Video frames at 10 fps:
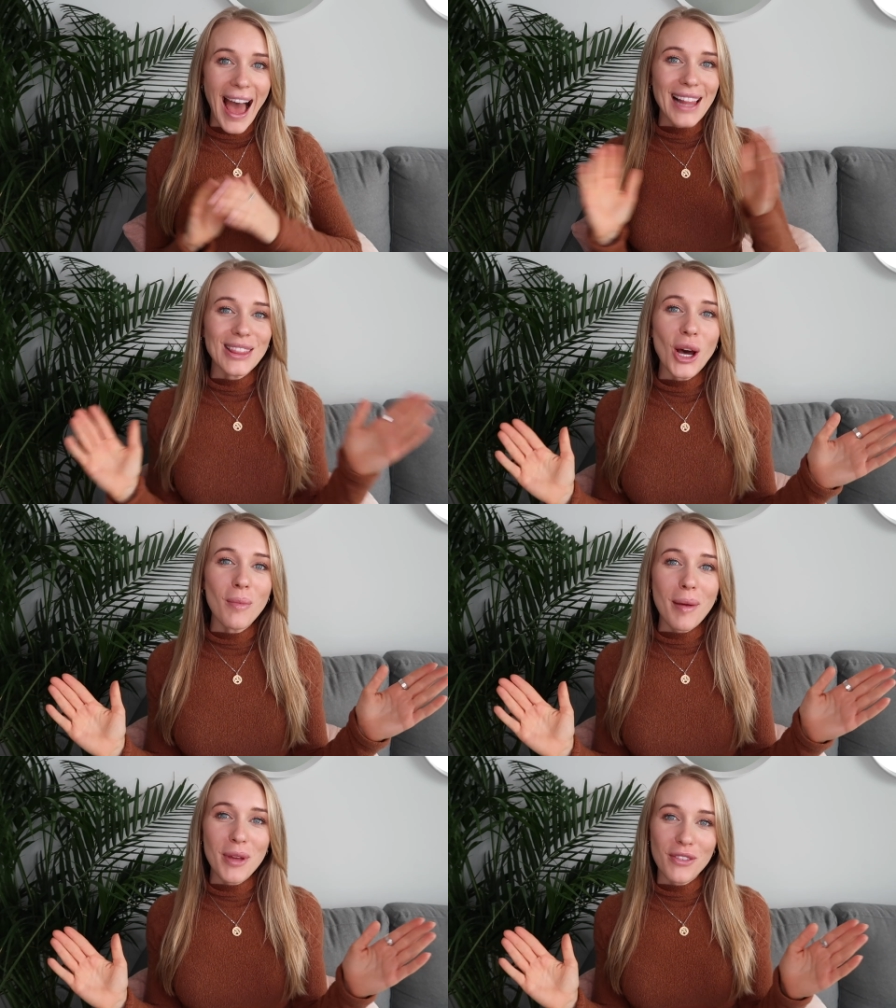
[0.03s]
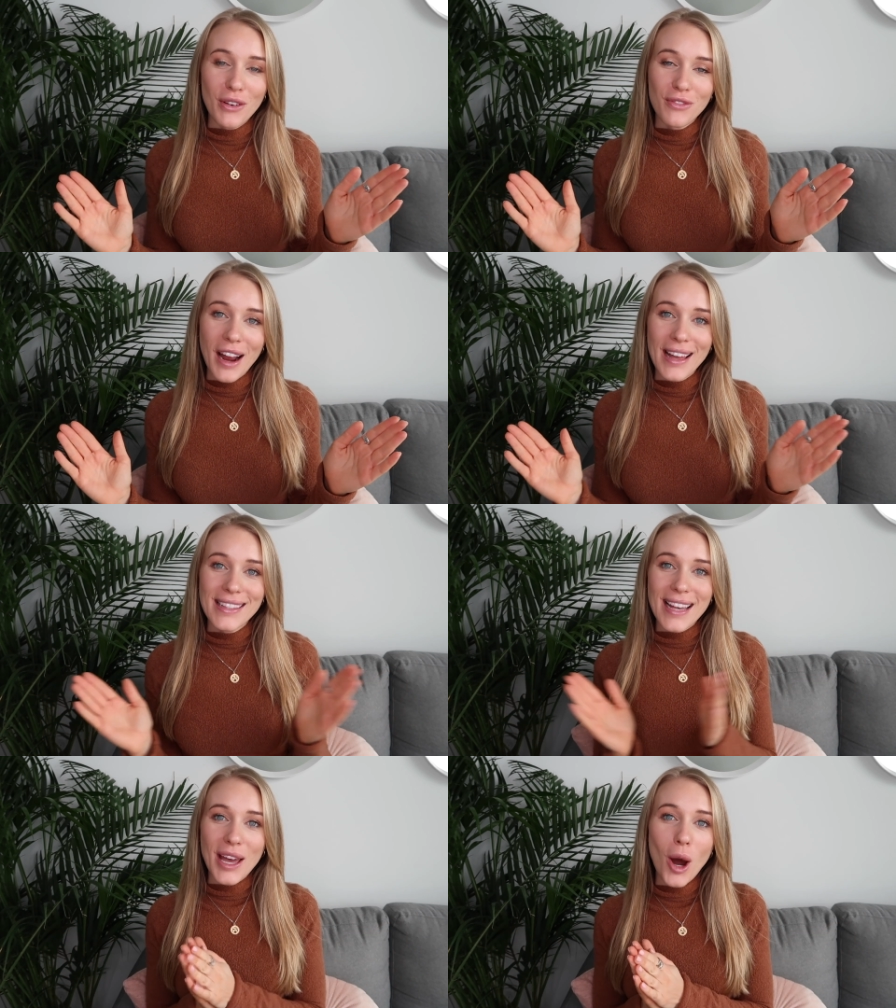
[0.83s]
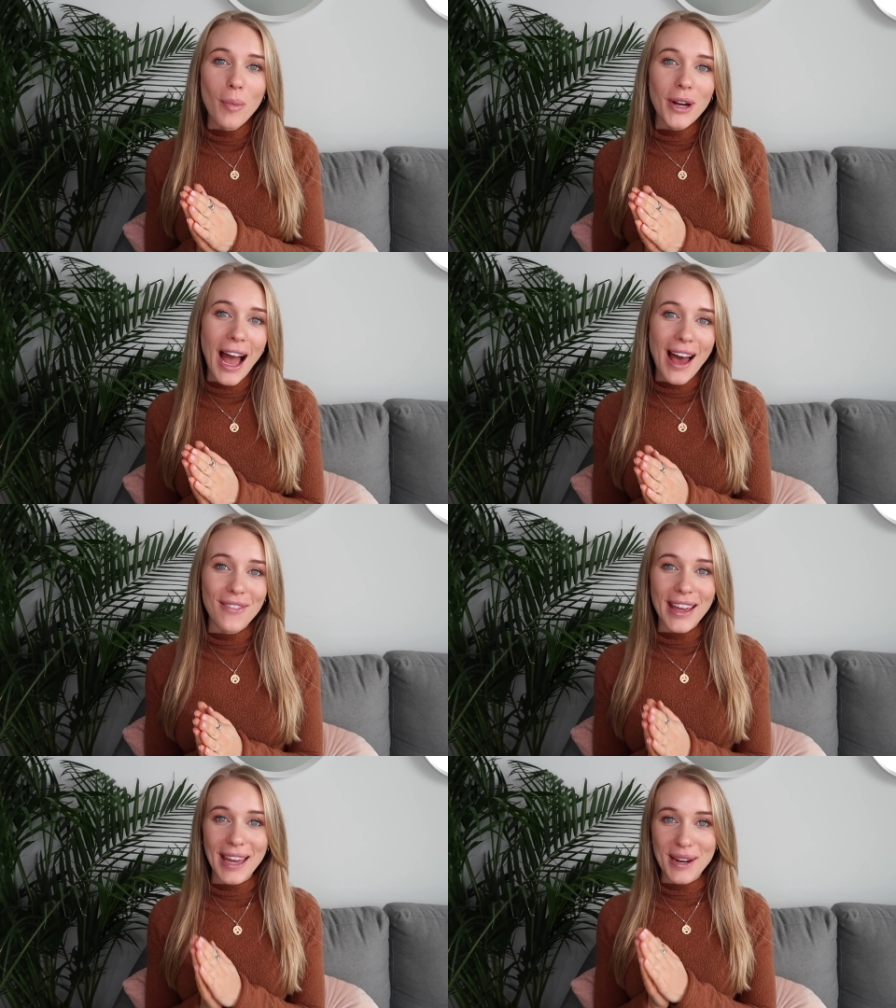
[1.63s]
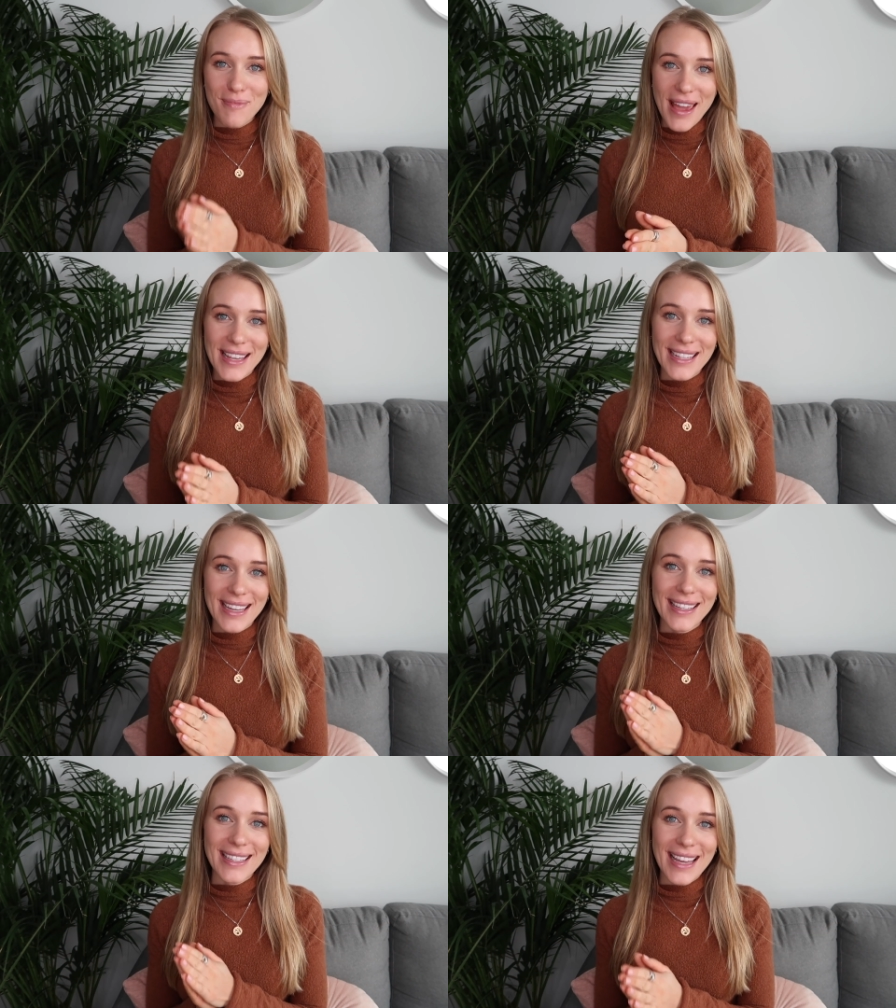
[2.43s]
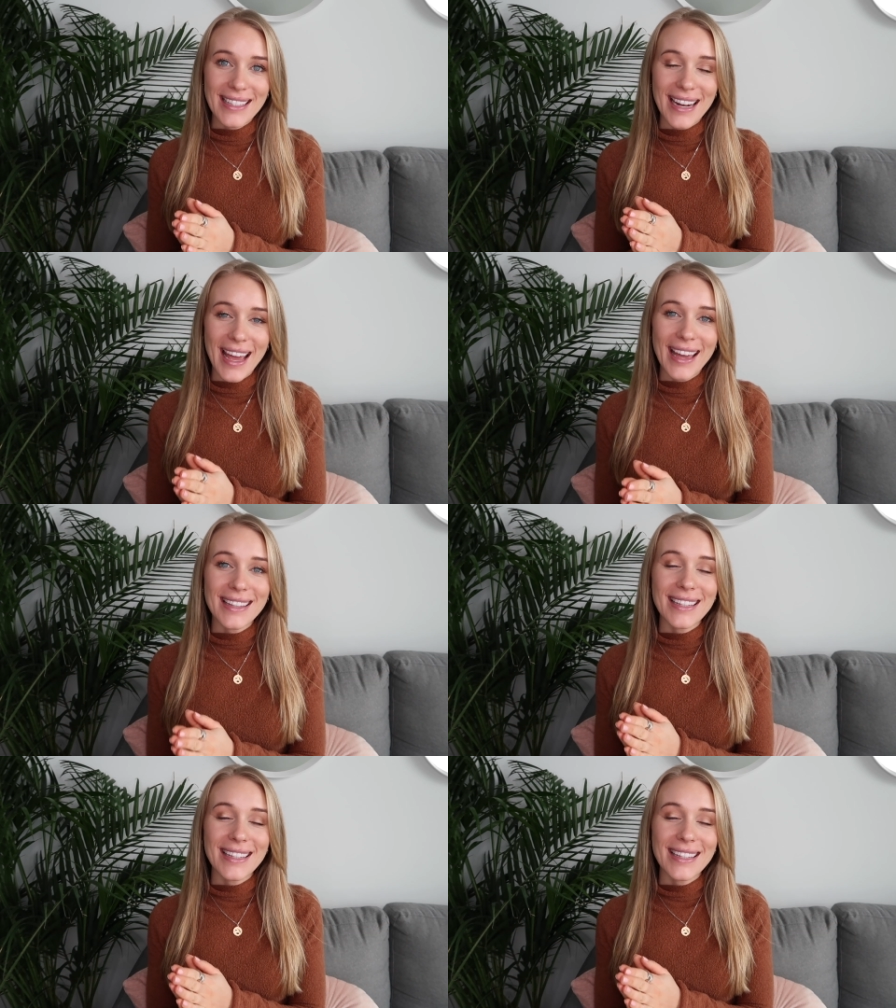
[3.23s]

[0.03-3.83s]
Hello, my beautiful friends. I hope you're having an amazing day today.